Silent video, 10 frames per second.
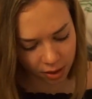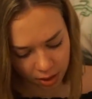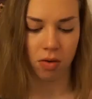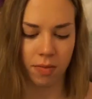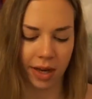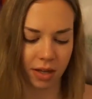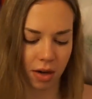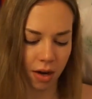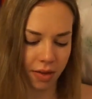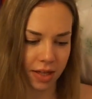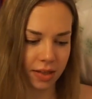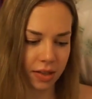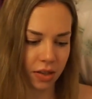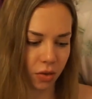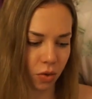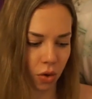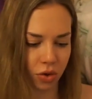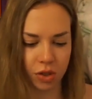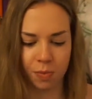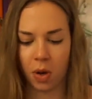Oh my god, this is a
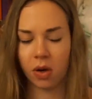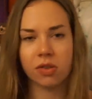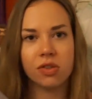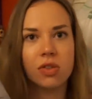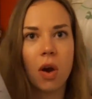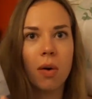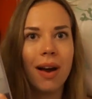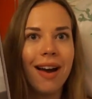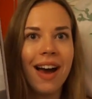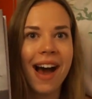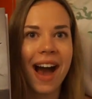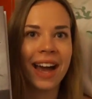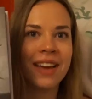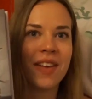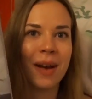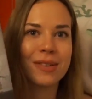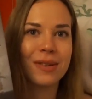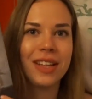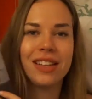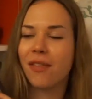gorgeous book. So I have
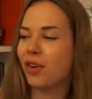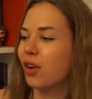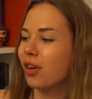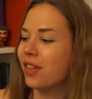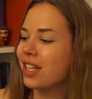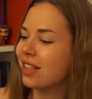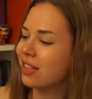absolutely never heard of this.